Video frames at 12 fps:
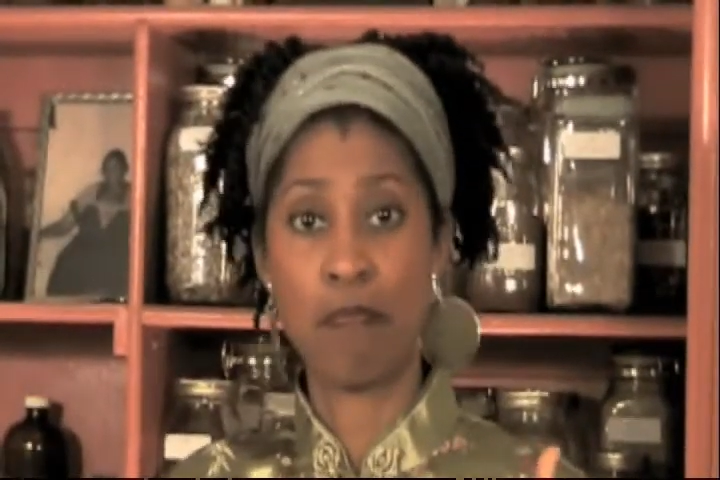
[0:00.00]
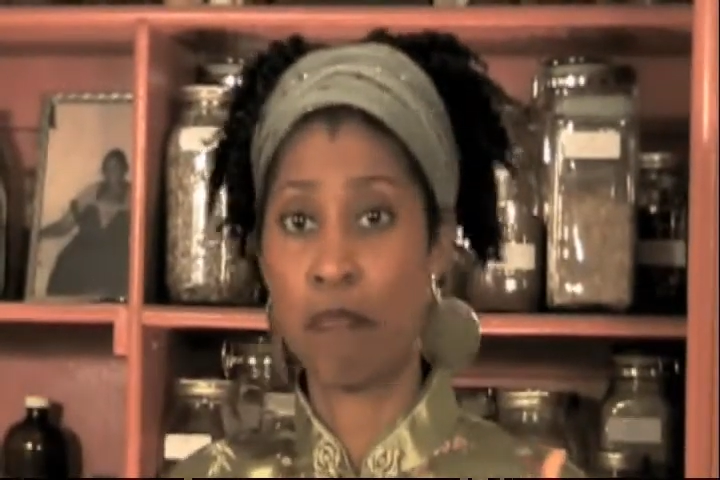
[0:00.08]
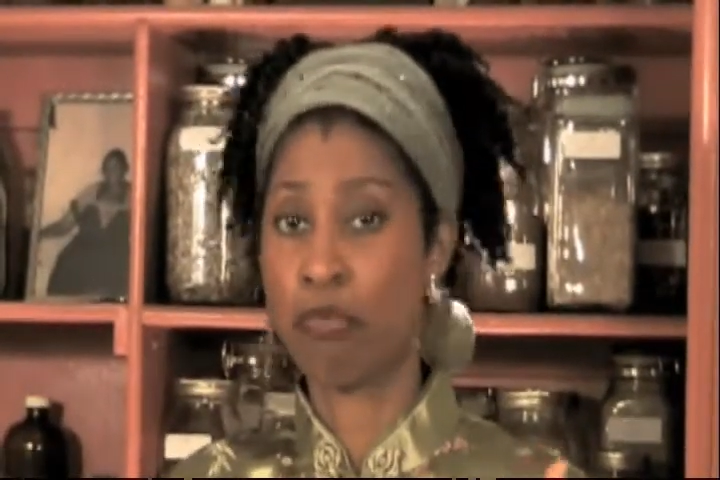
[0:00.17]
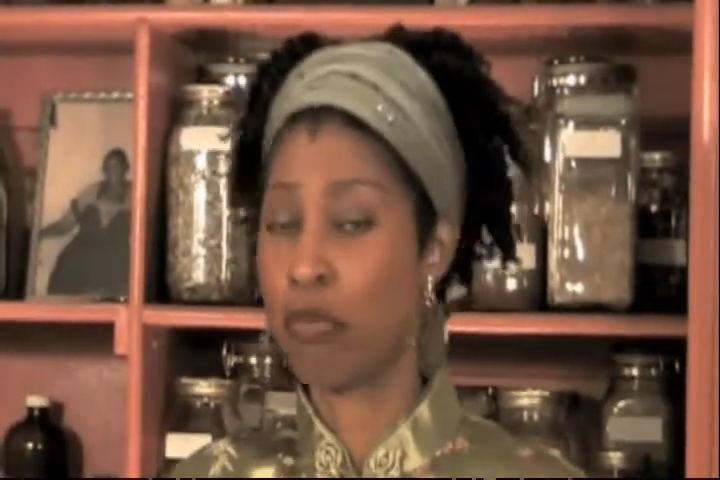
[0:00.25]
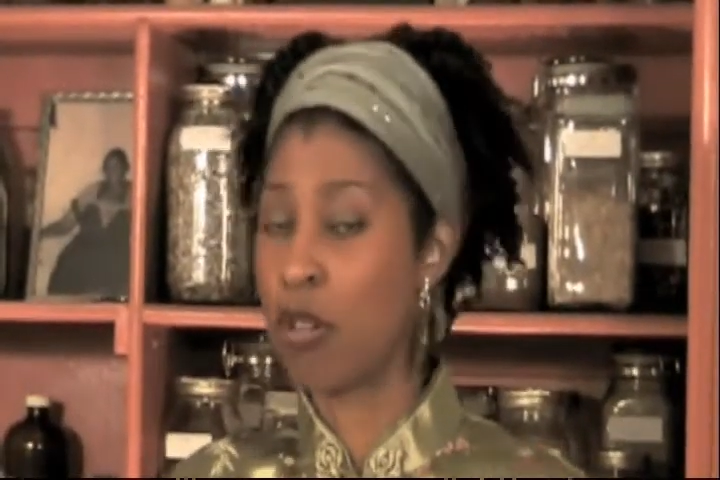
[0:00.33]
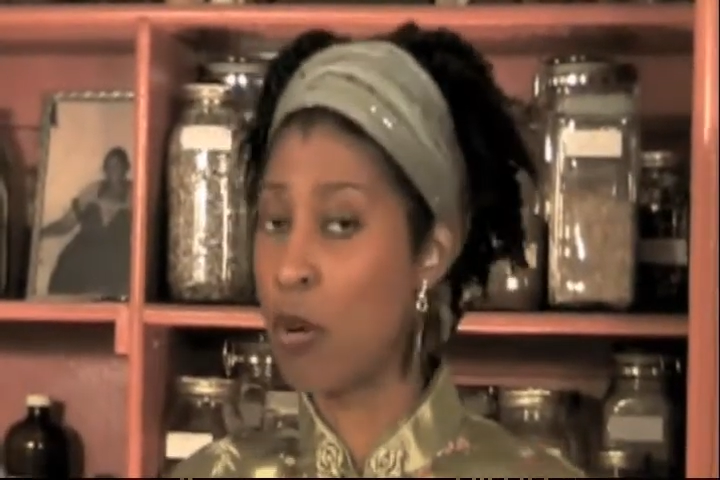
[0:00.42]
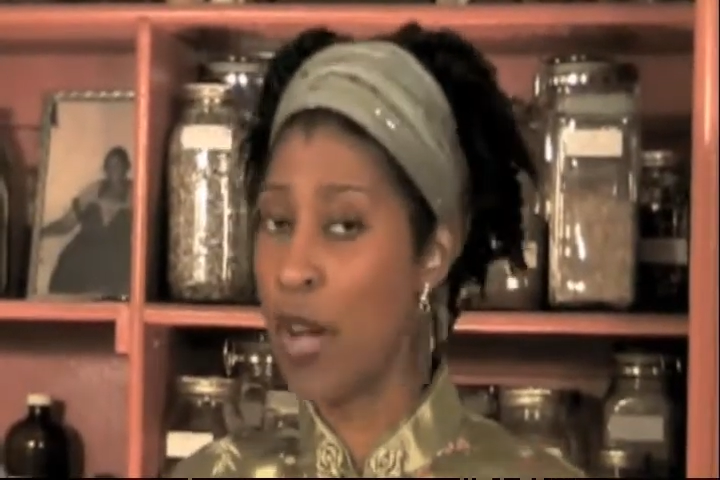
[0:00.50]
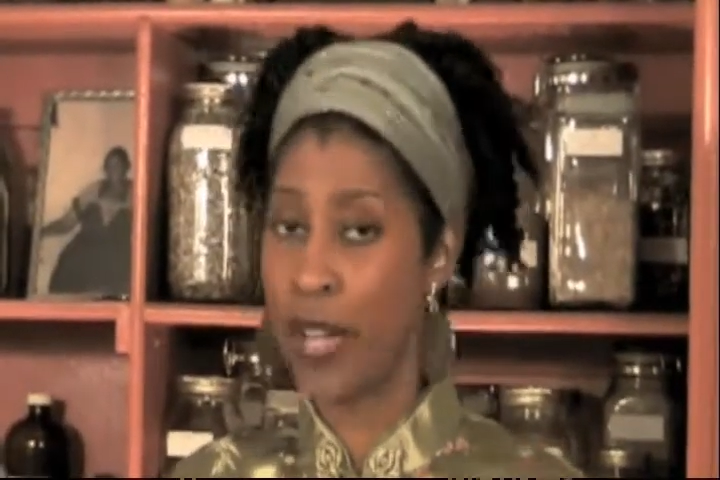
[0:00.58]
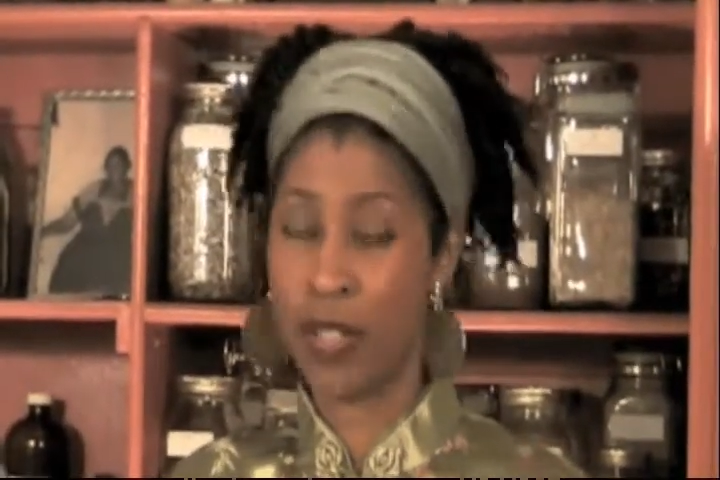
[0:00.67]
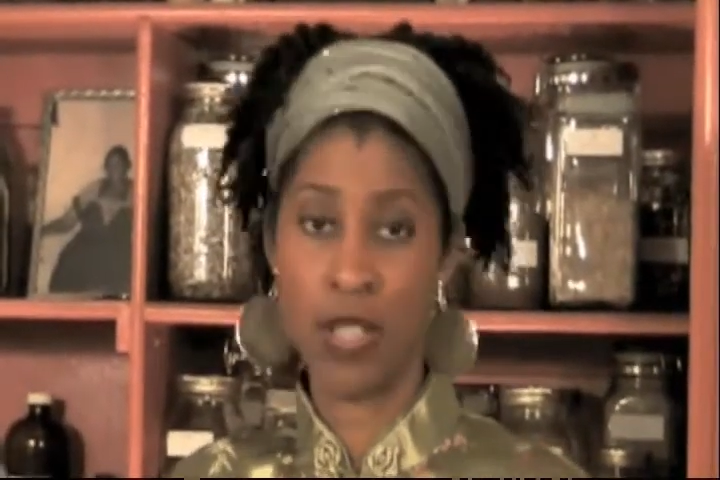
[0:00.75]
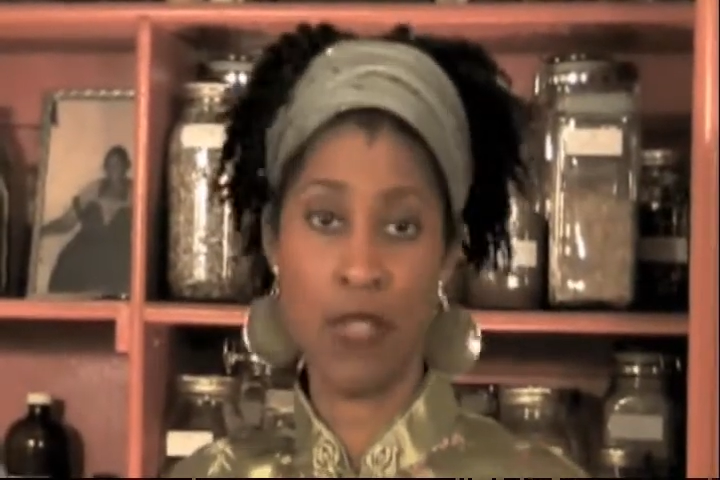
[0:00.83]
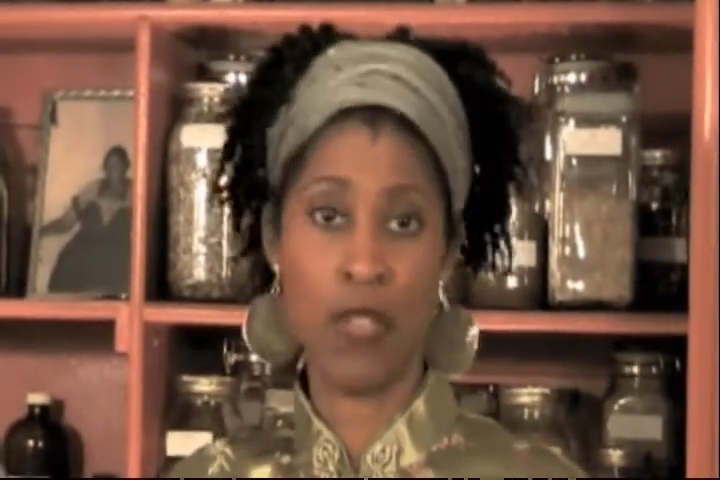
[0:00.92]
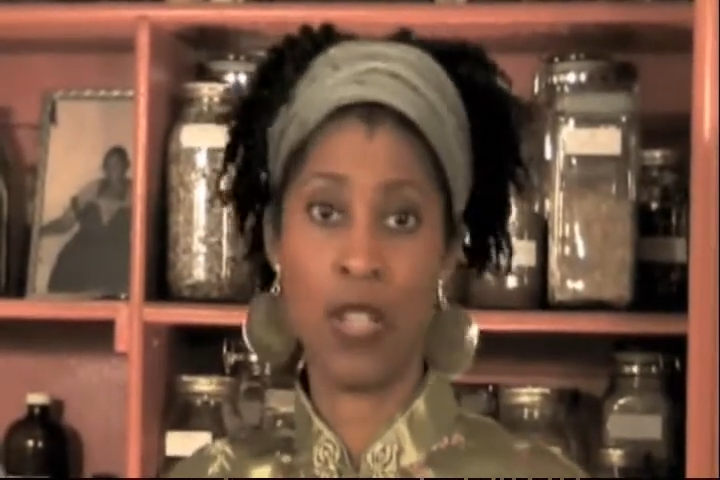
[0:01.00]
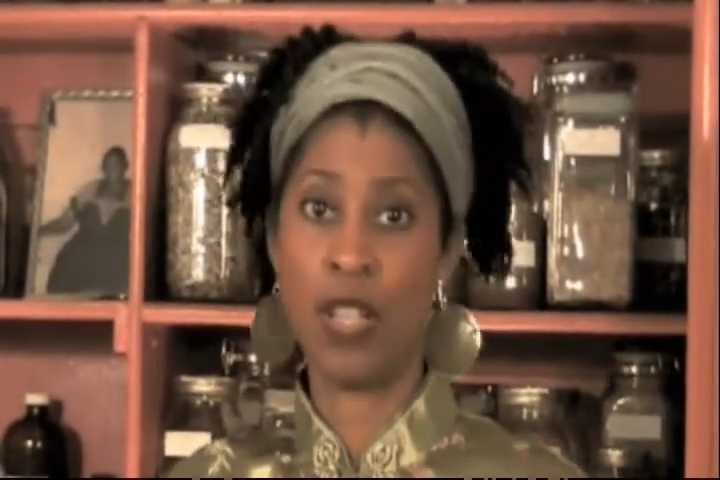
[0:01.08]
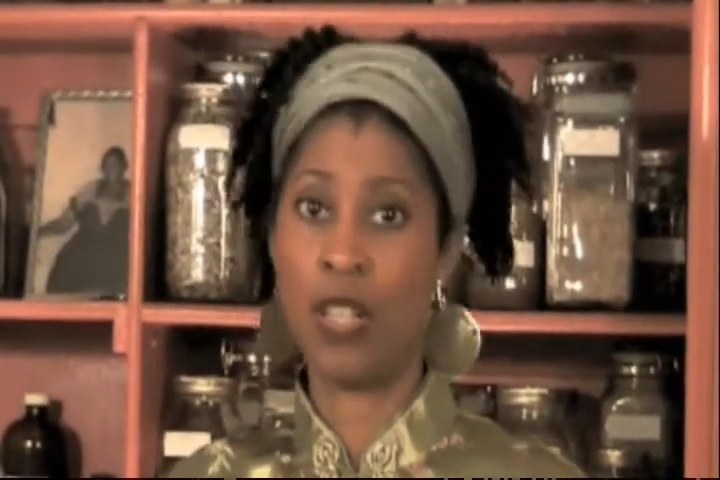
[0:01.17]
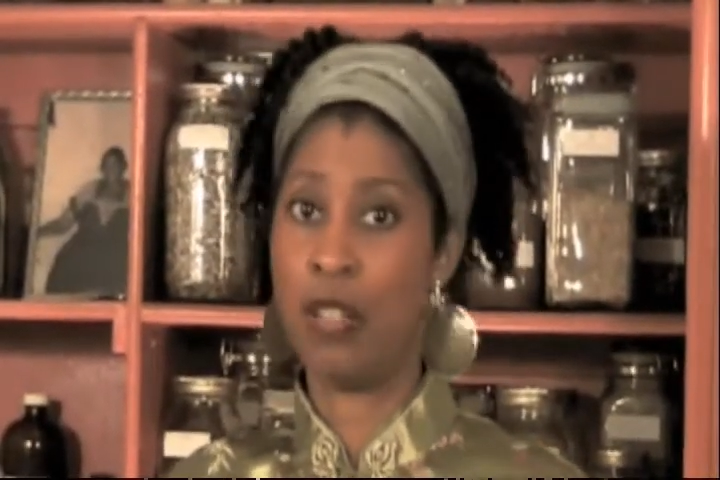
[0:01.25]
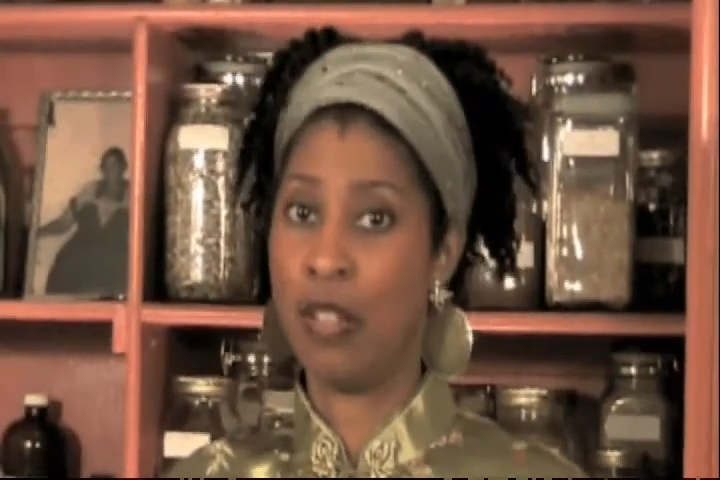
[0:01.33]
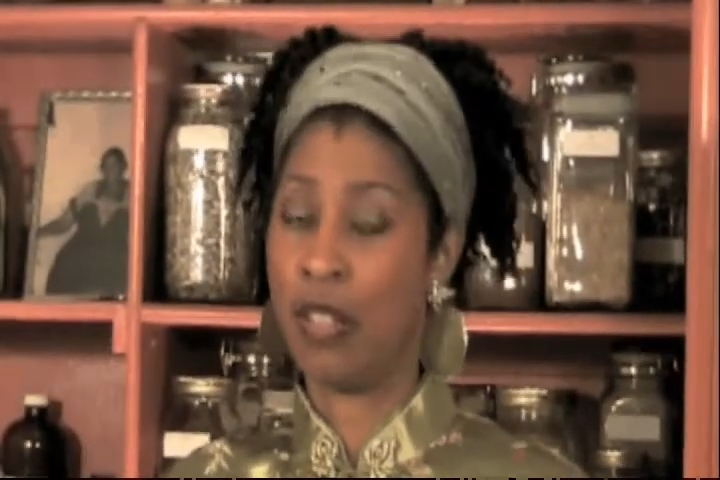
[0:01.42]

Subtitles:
proactivity,